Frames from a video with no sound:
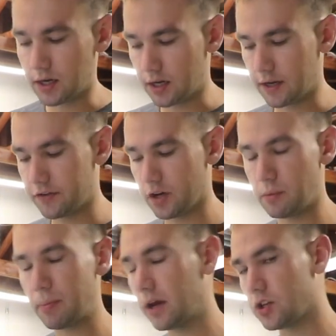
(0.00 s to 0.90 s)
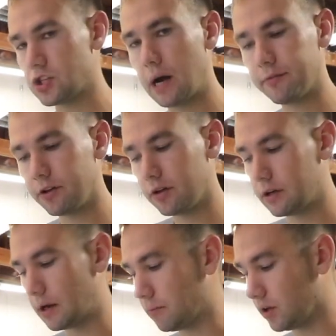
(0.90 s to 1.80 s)
If you're gonna be paying a shop to do
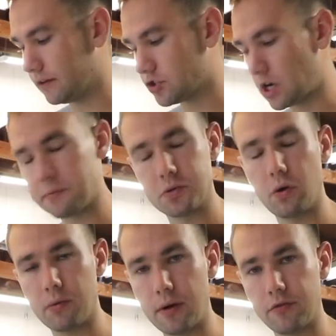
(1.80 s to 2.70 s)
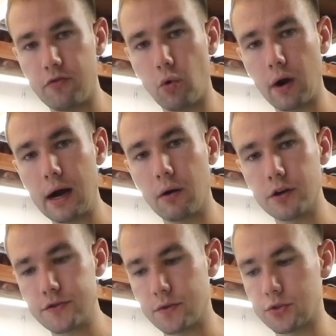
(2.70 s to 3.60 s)
it, I believe shops quote about 4
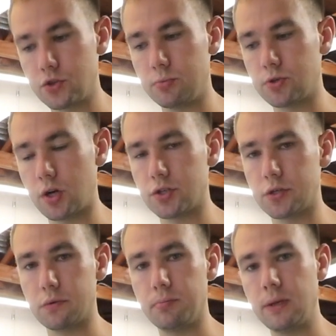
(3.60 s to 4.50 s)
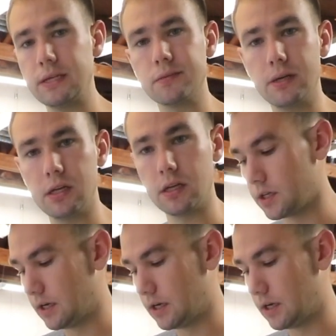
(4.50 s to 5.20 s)
hours for a supercharger replacement.